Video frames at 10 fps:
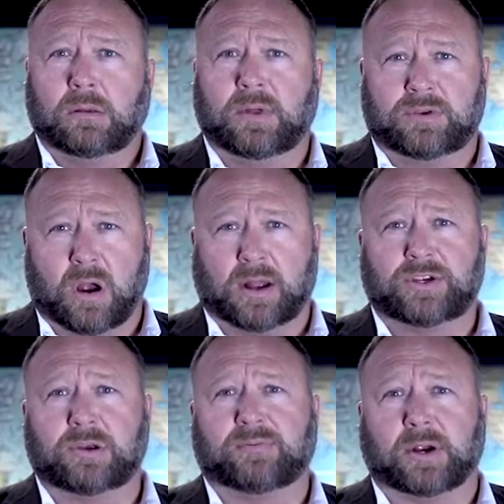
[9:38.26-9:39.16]
that
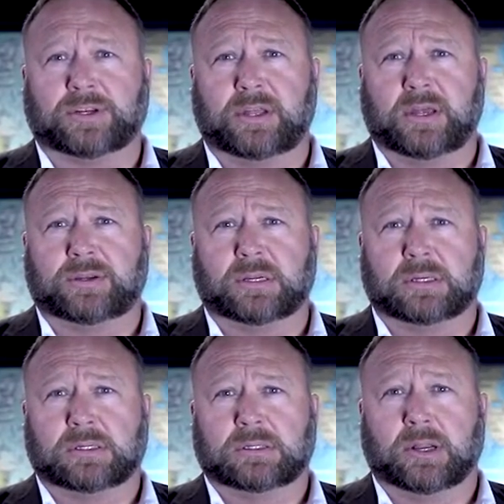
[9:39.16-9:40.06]
targets universities
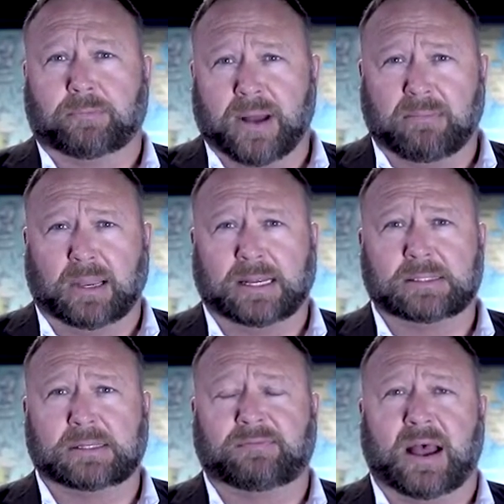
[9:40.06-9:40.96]
that are public
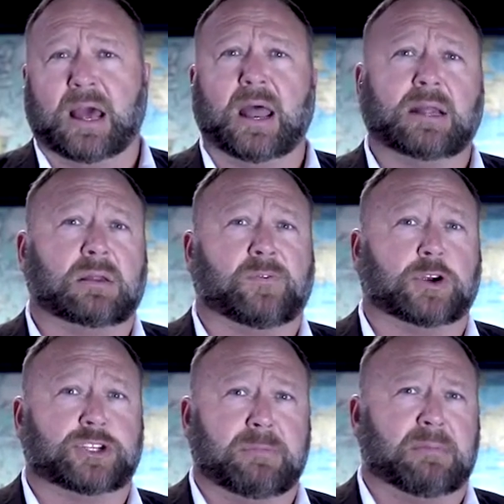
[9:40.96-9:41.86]
that violate the
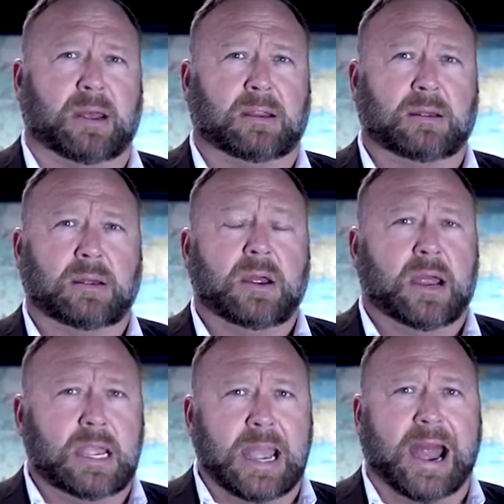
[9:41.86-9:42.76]
First Amendment.
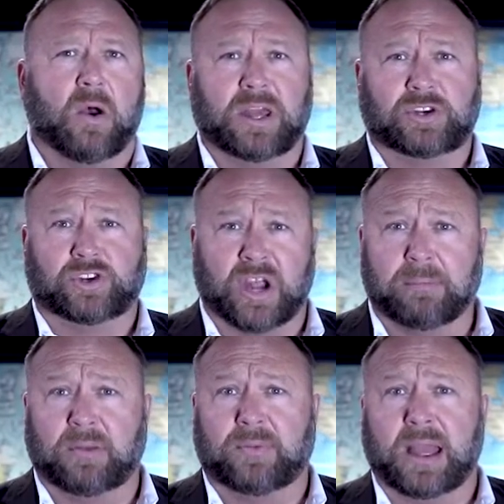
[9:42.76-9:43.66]
And now he
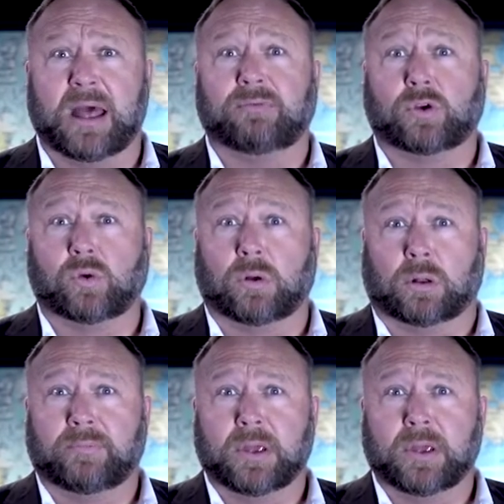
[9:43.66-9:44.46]
summoned the head of Google